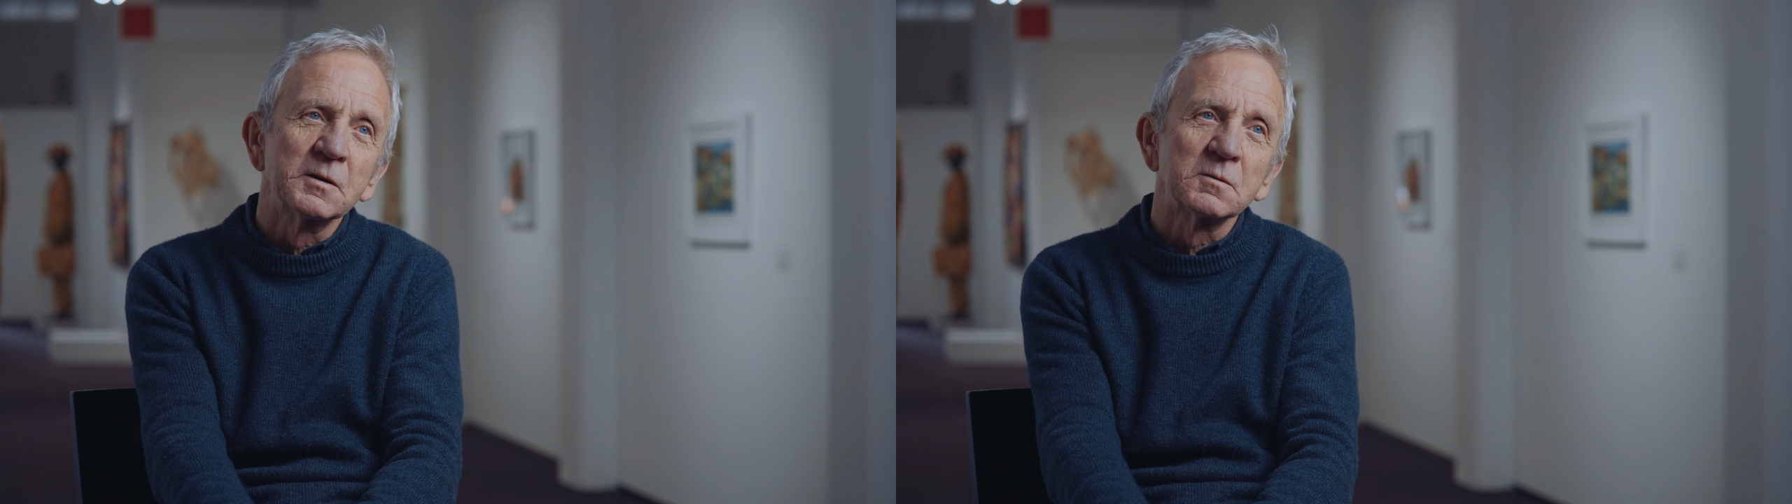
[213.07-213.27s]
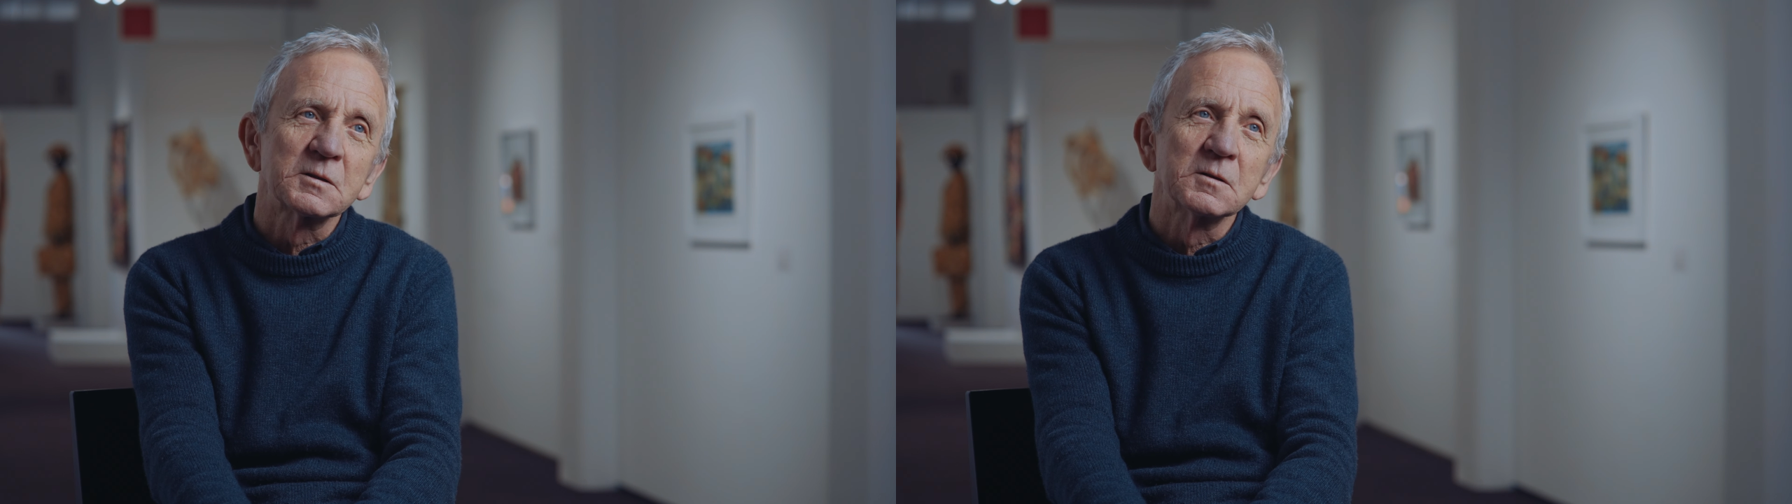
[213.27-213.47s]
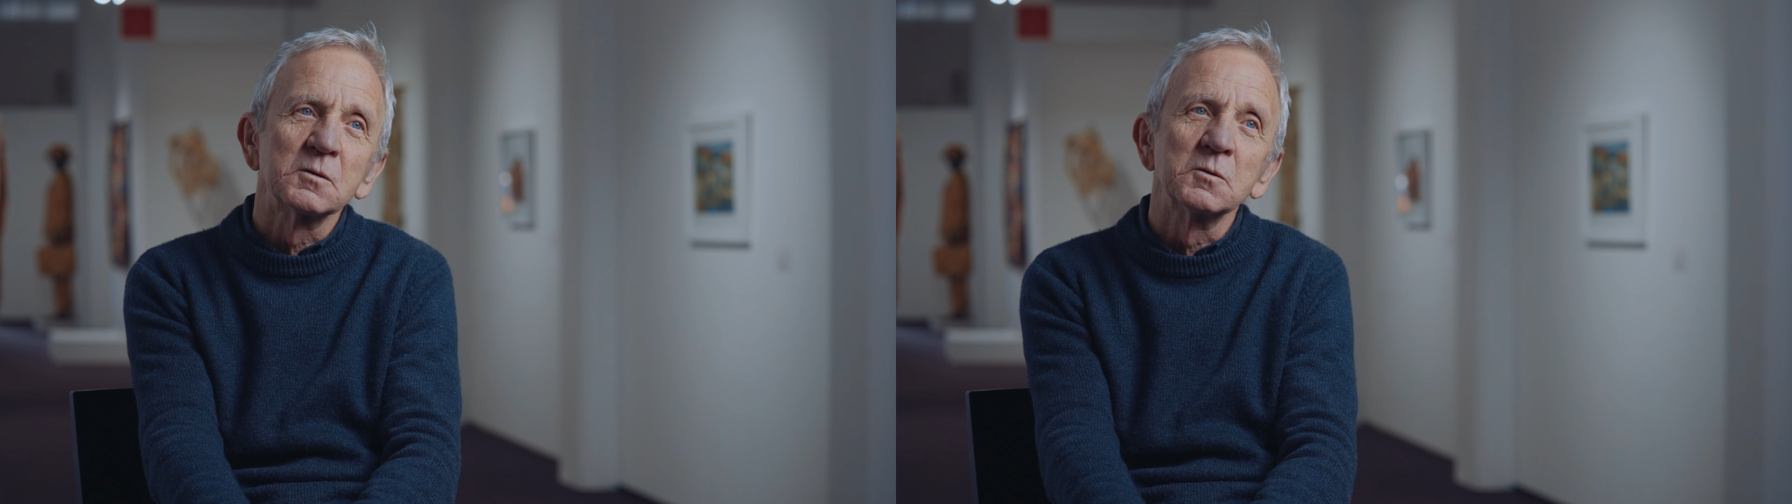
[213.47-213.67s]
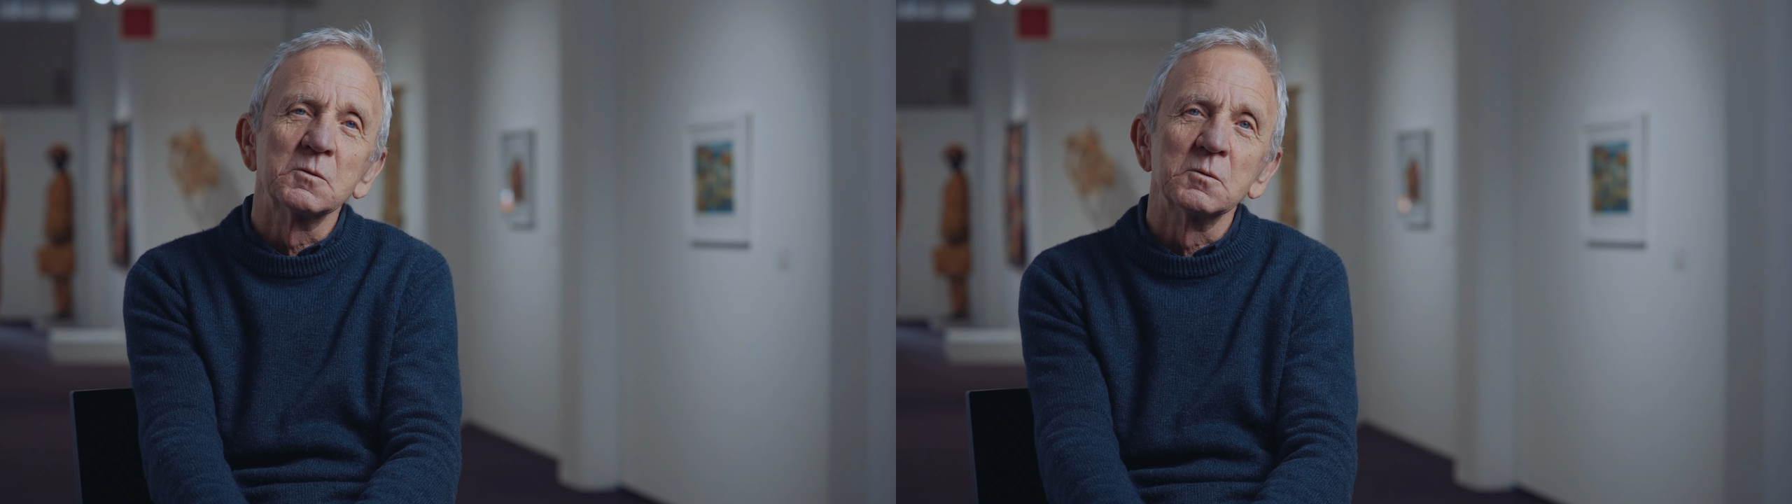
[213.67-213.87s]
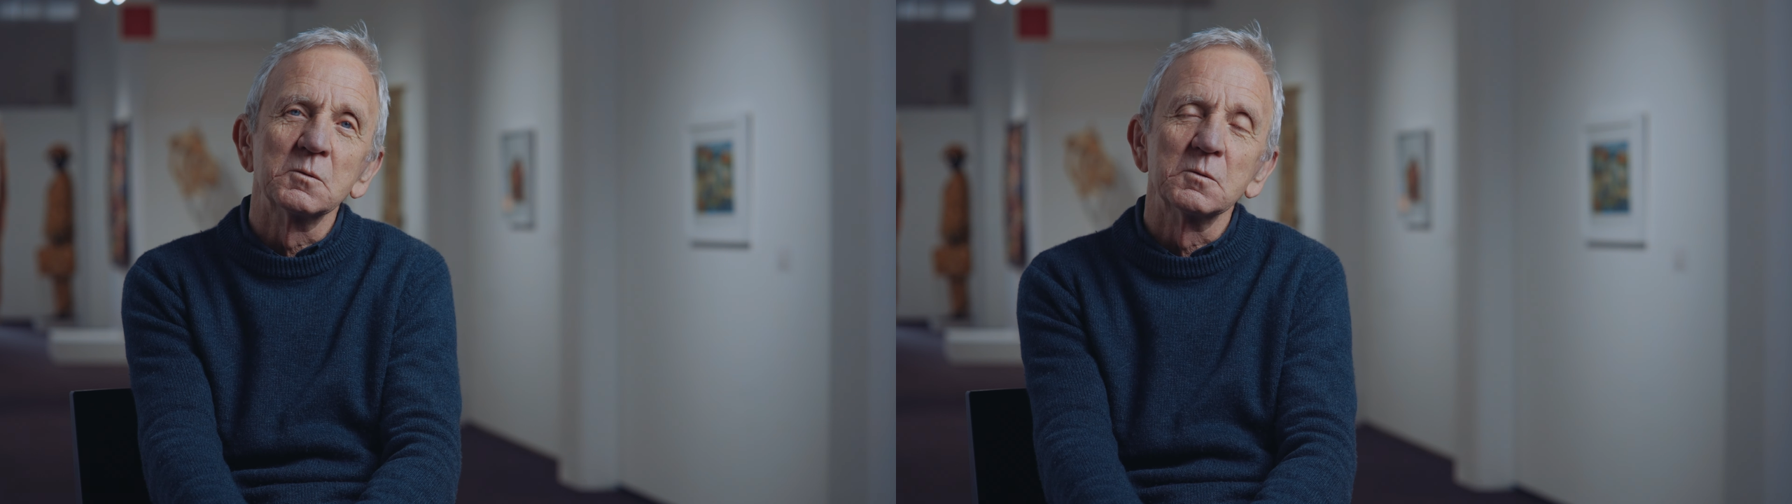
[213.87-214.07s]
Nelson,
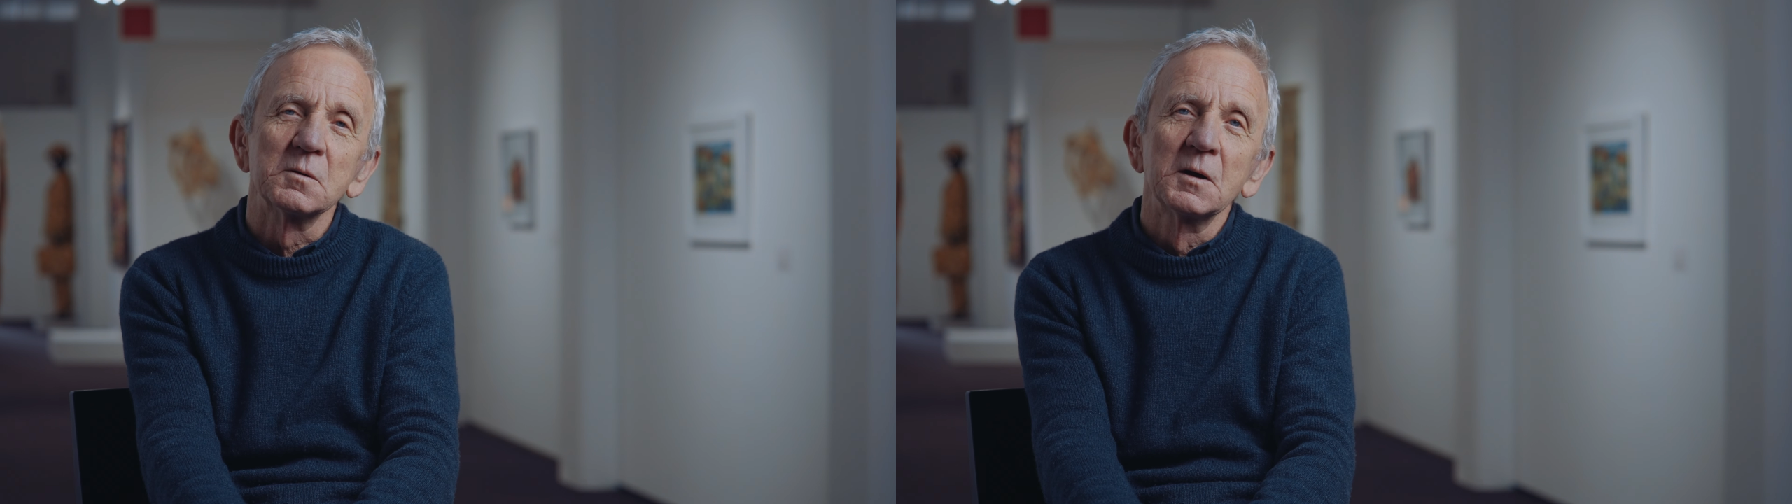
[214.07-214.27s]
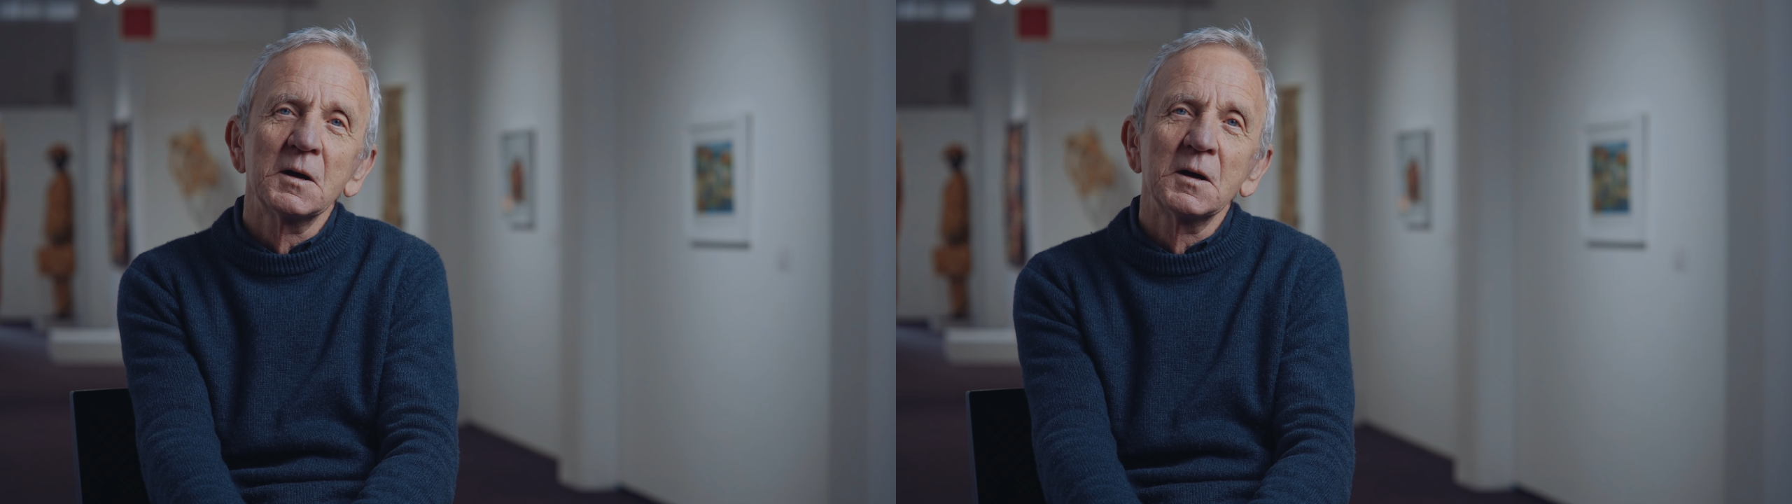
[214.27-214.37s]
who